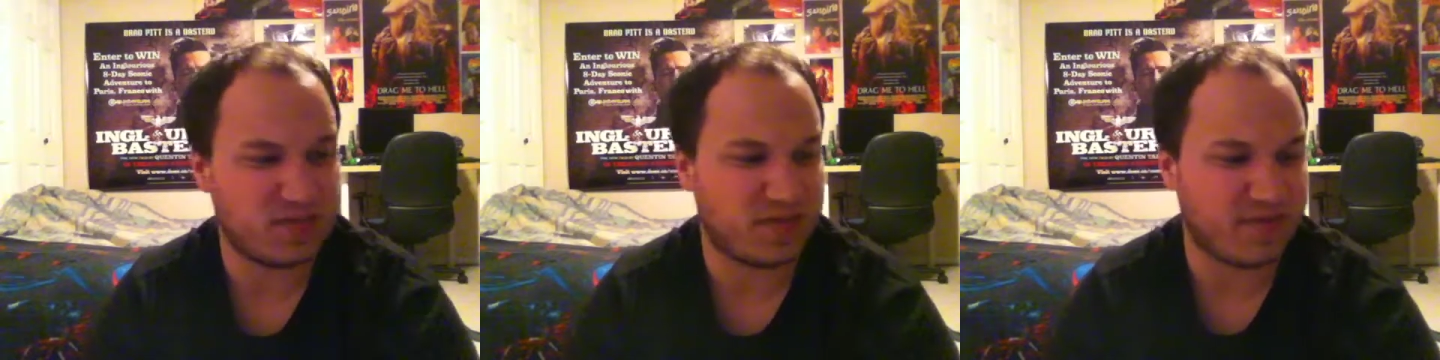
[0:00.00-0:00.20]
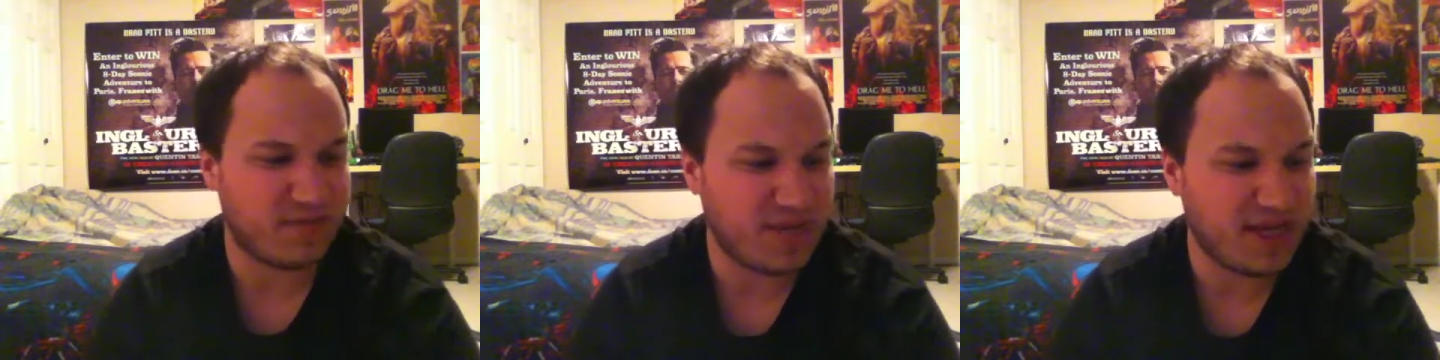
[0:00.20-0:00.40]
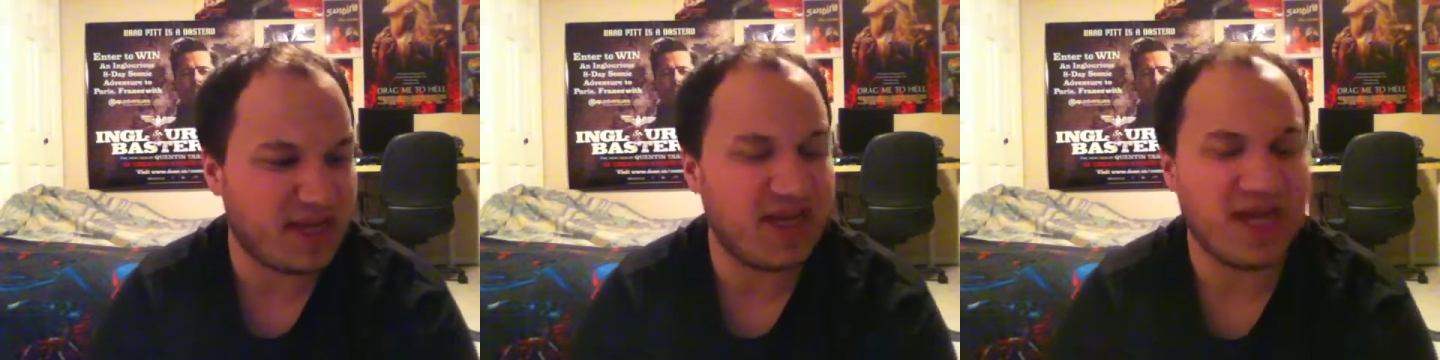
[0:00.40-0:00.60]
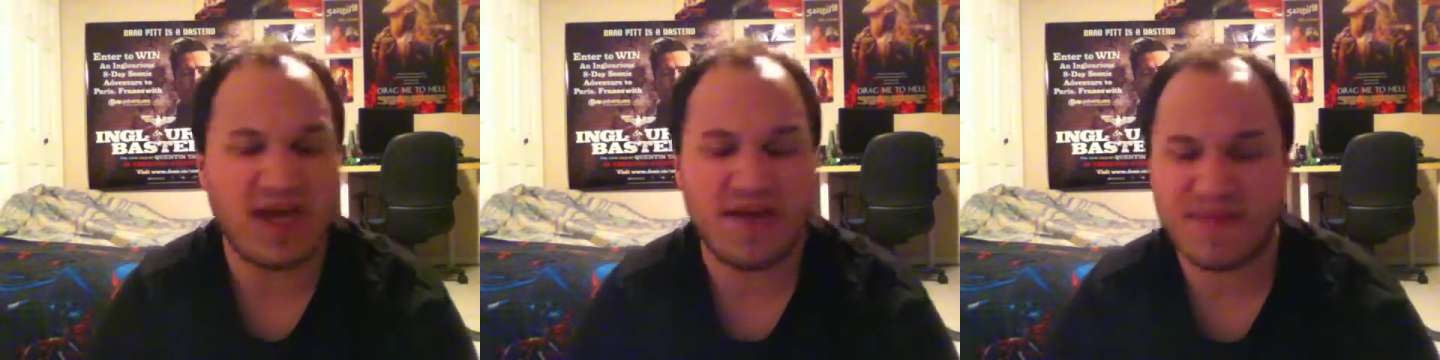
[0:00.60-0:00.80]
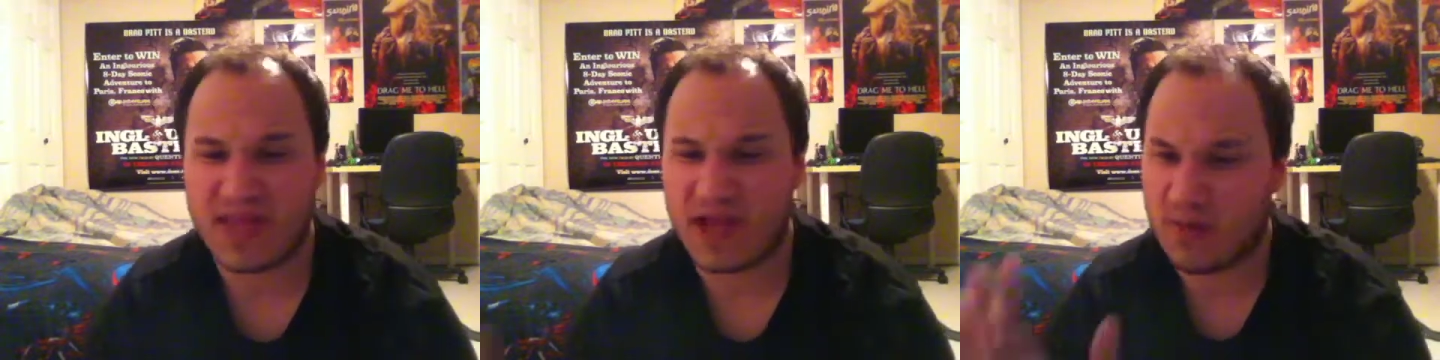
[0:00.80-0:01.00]
But for me,
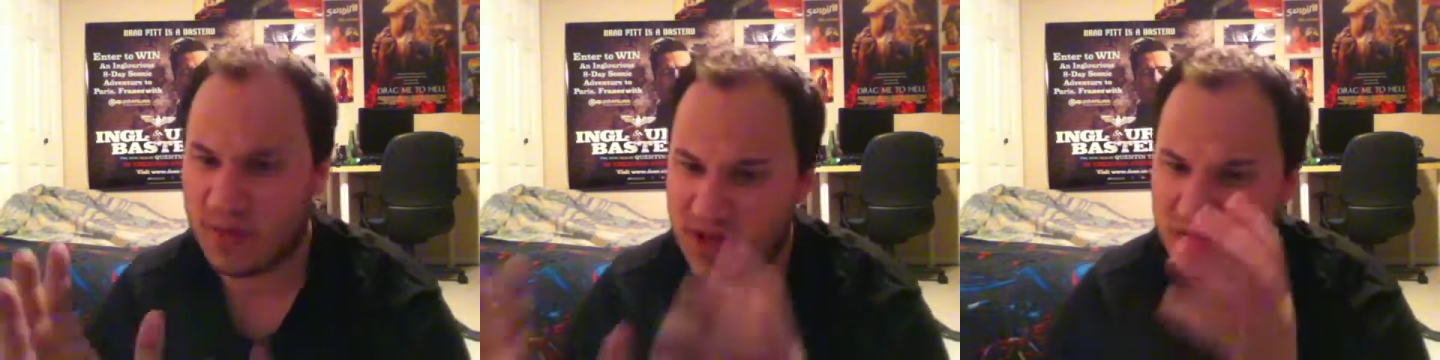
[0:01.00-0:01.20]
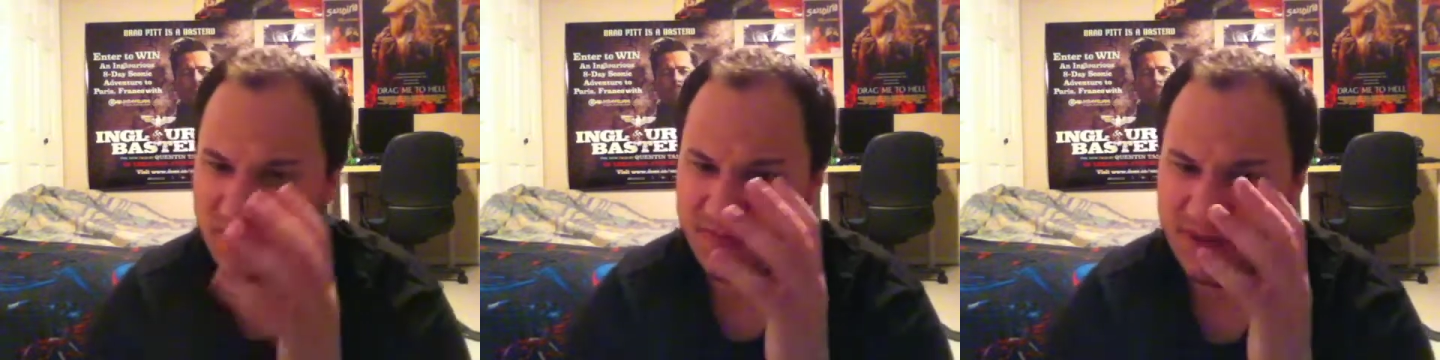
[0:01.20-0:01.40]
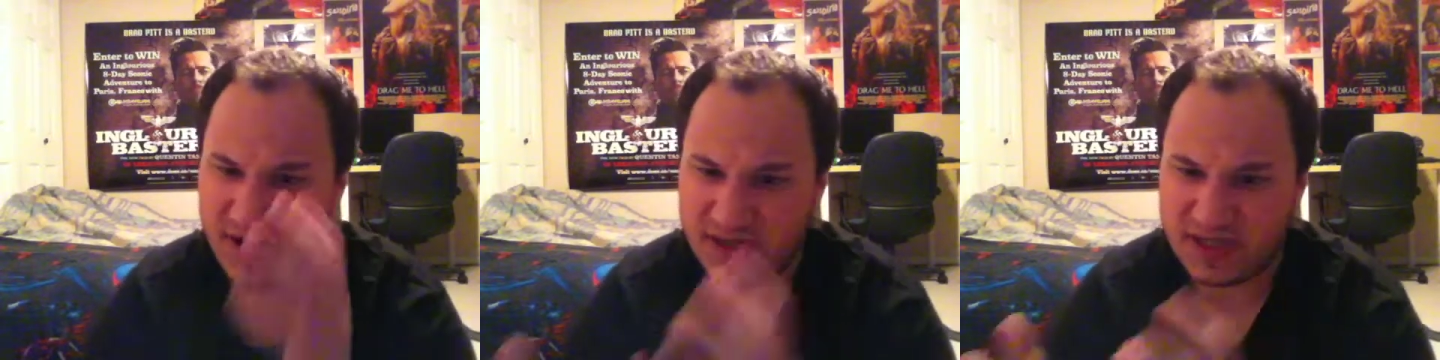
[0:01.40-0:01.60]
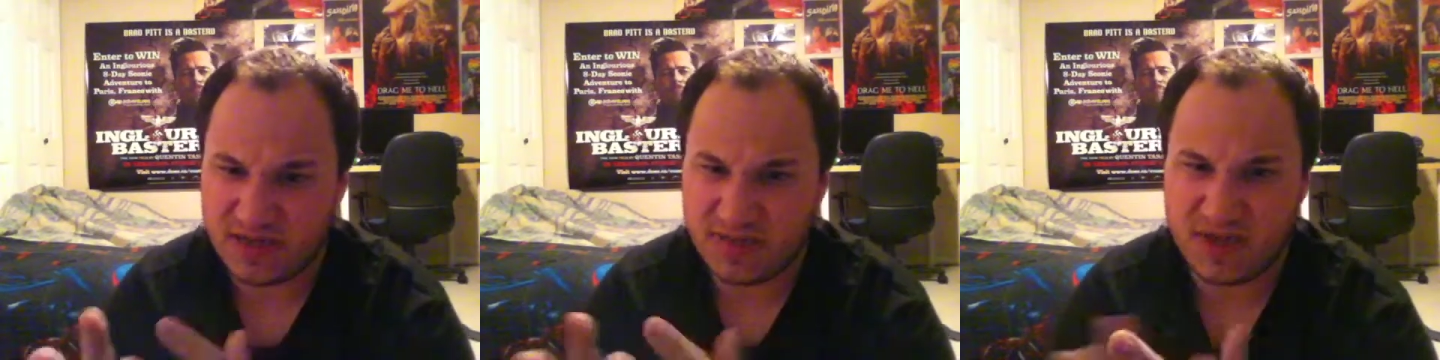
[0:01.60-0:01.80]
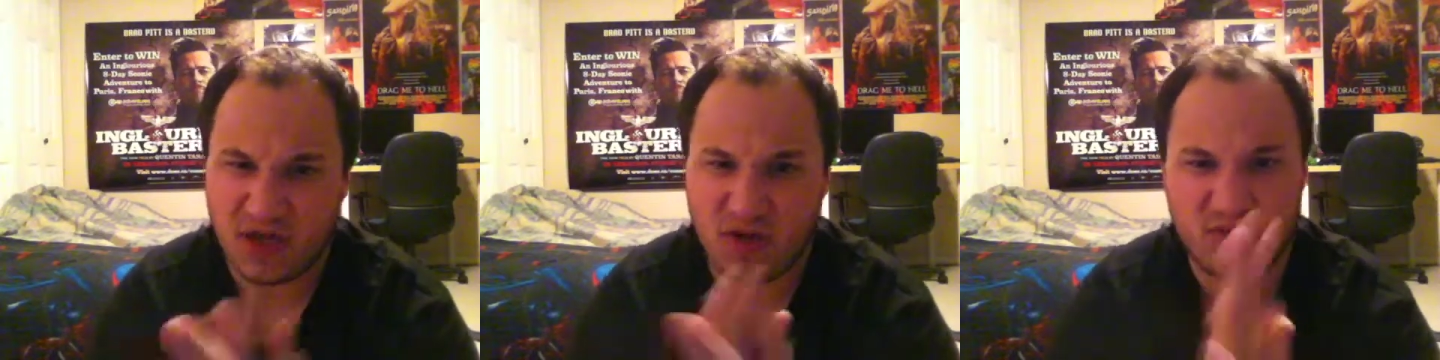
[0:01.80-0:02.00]
when you compare it to
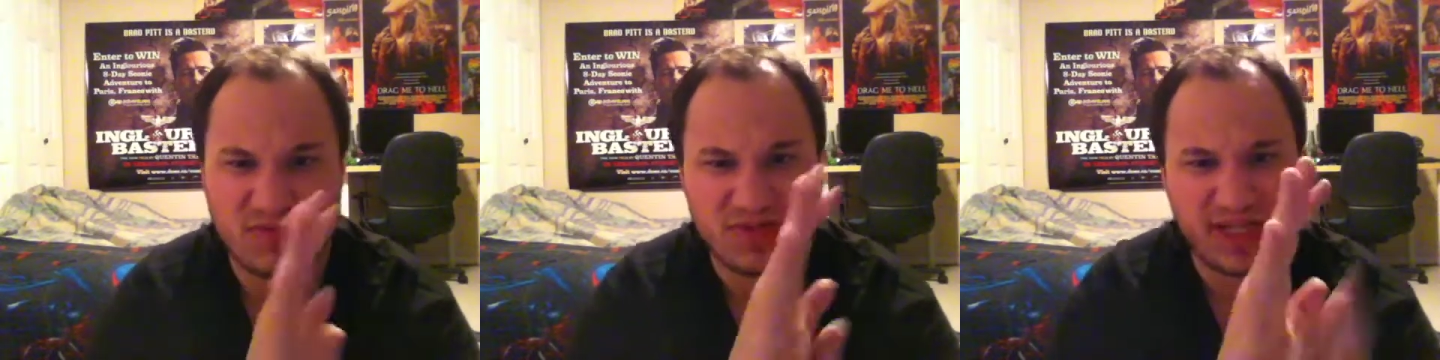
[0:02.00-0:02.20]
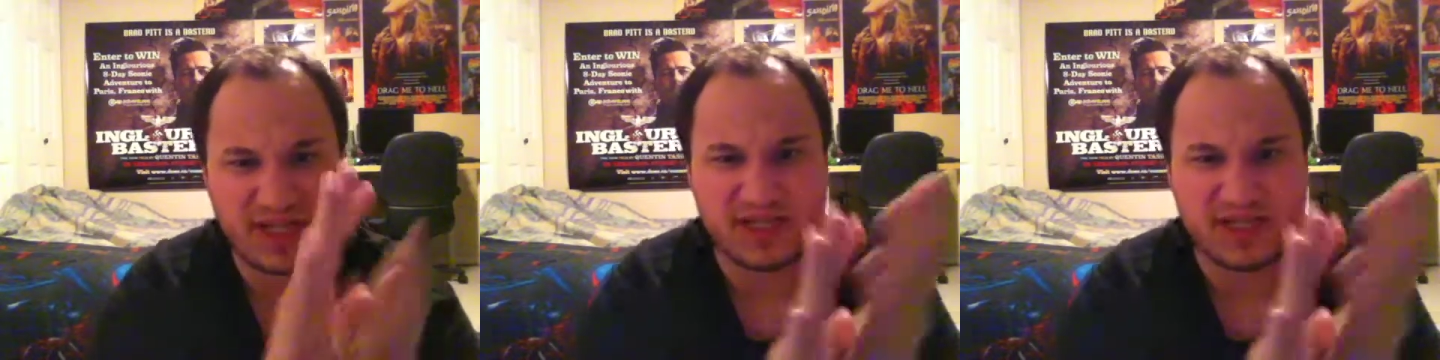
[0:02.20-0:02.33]
something almost